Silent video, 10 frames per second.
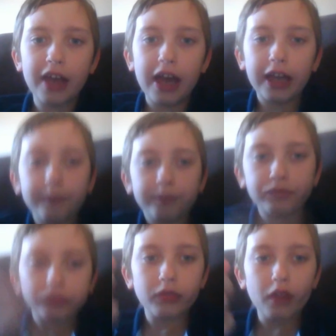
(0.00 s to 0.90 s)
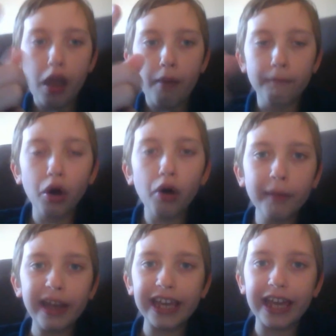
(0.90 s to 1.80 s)
one thing. I
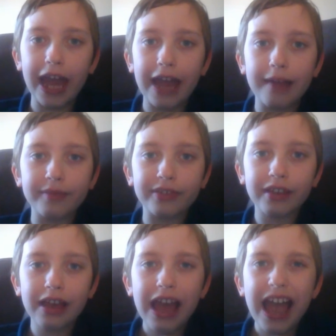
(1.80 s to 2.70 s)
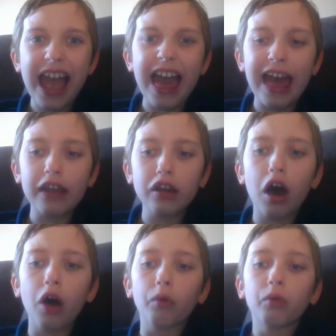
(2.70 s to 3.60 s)
don't know if I can, but I'll
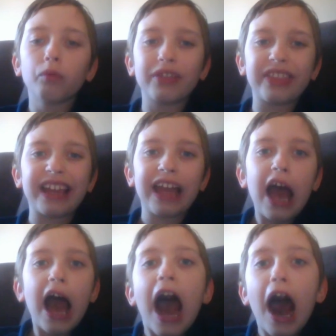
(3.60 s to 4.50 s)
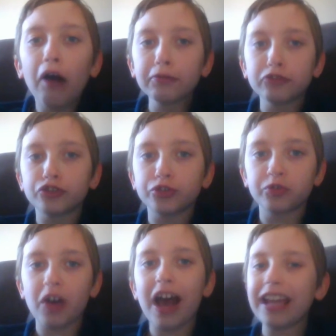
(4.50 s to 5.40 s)
try to upload
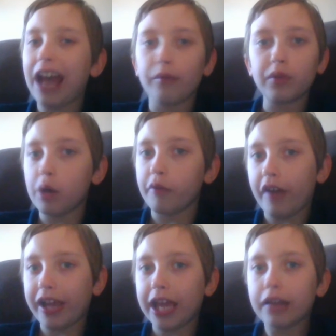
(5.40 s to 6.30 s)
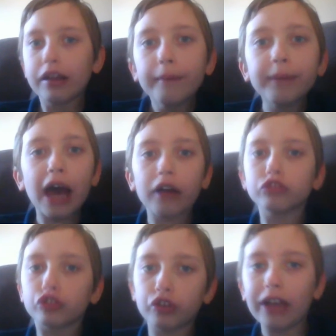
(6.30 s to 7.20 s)
3 videos per week.
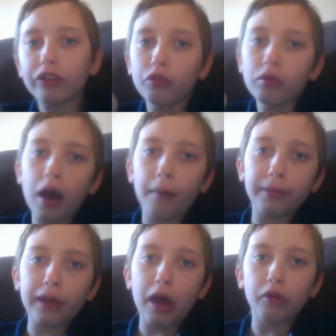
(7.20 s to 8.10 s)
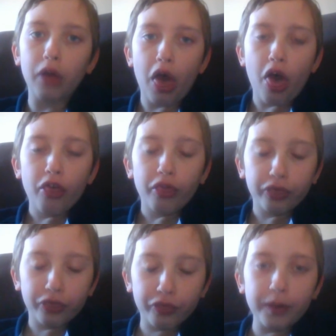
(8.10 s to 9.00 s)
So, boom. Also, this is
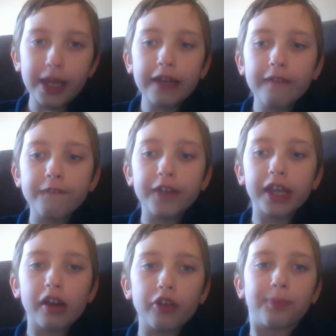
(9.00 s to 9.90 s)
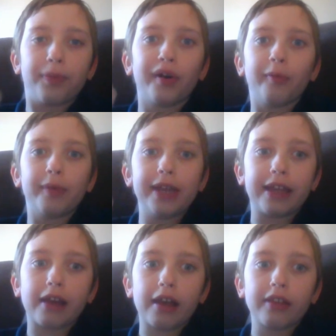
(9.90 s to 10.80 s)
going to be my 3rd video. So,